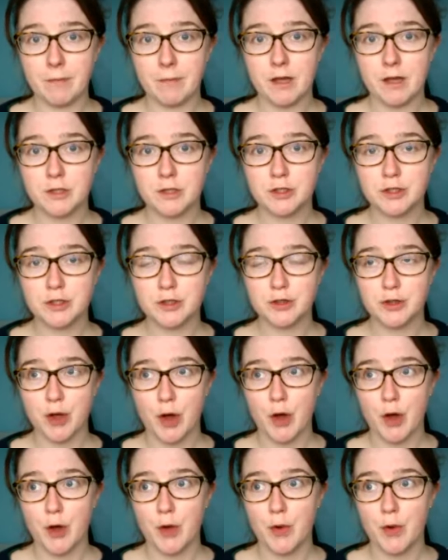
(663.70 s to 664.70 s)

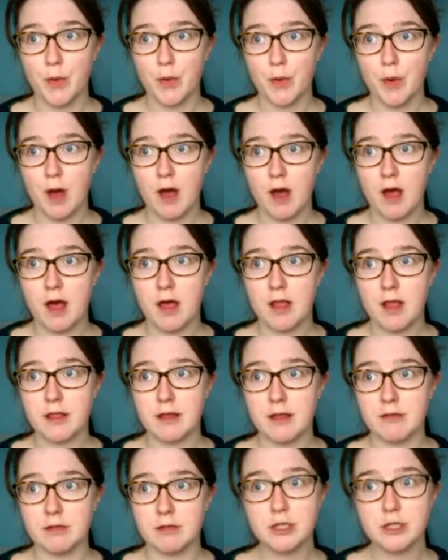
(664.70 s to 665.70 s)
So
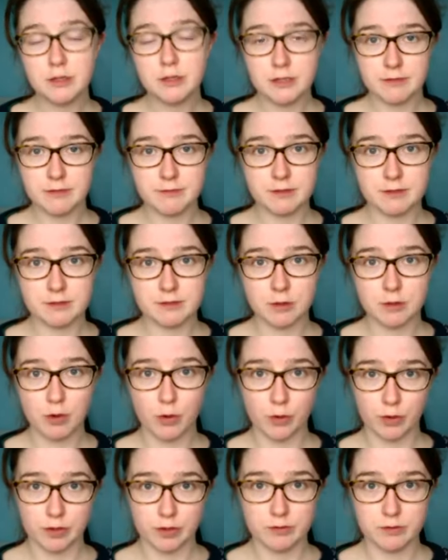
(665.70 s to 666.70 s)
there are 2 different
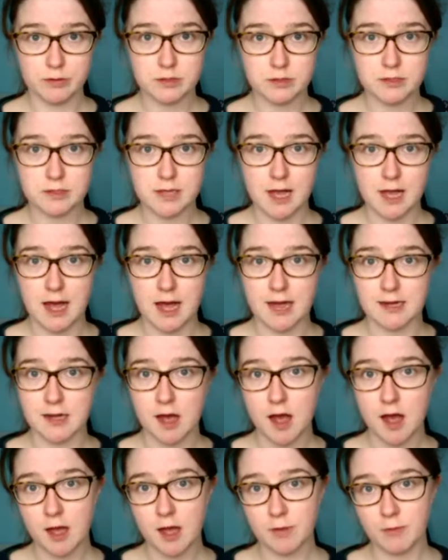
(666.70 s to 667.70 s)
coils, and
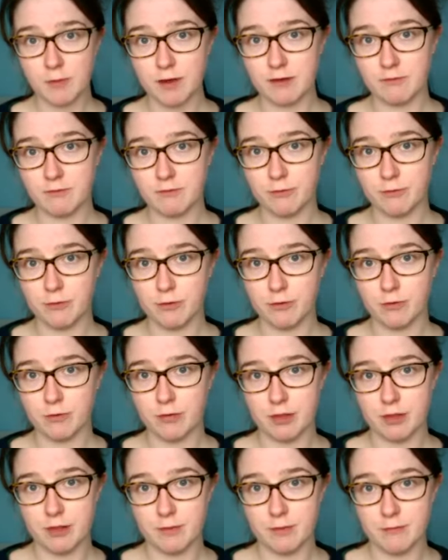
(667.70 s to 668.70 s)
I went
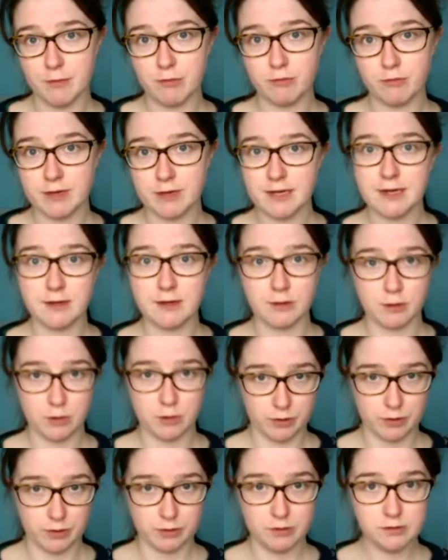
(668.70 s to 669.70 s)
for the Marina
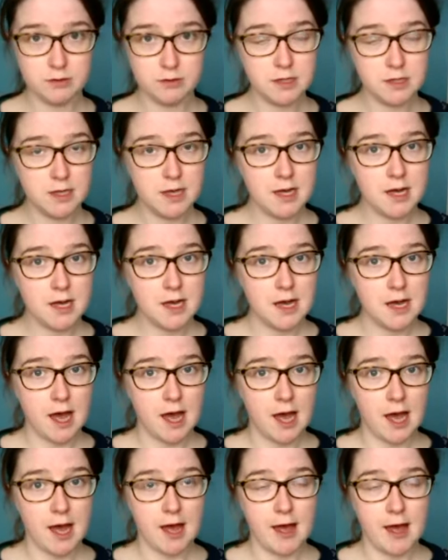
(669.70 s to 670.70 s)
coil.
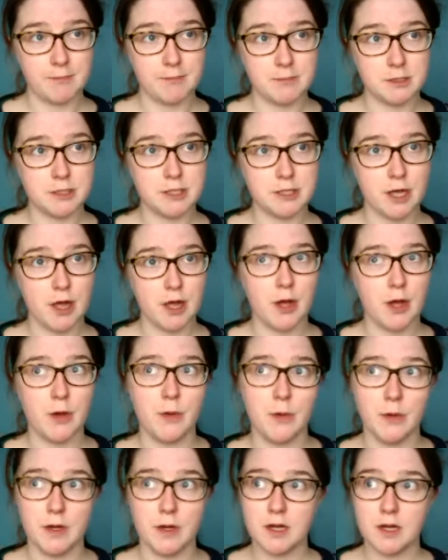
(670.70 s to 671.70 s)

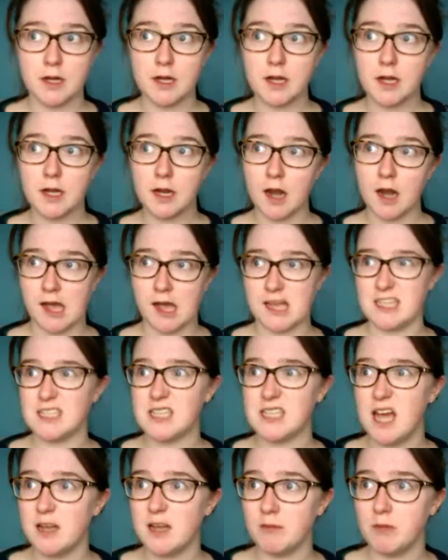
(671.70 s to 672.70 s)
So like I
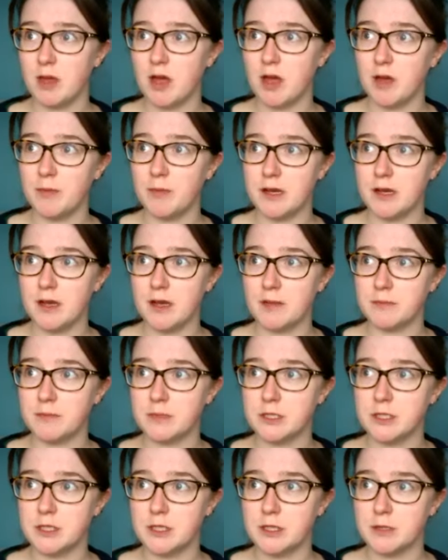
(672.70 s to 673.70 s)
said, I'm coming up
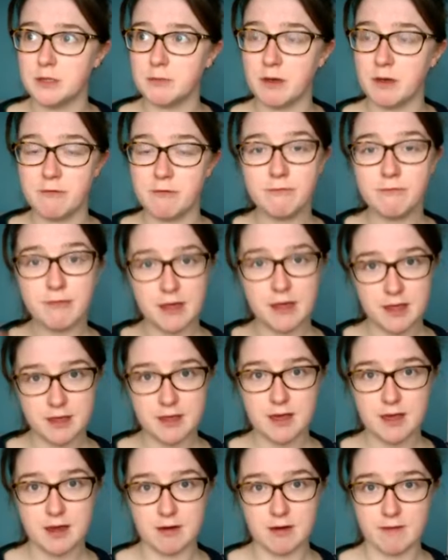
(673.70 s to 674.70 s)
to my 5th
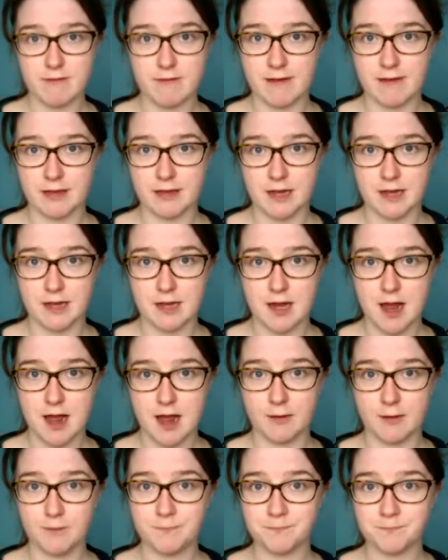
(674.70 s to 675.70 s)
year of having it
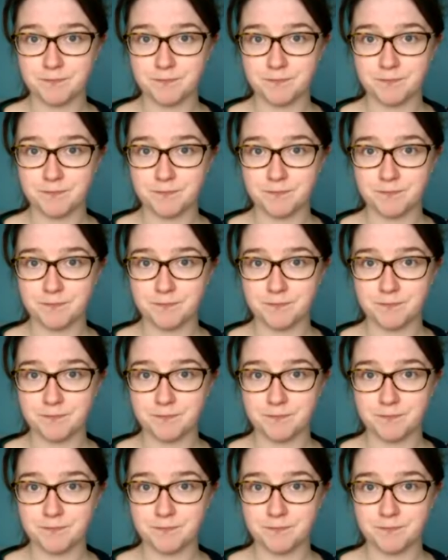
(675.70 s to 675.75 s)
now,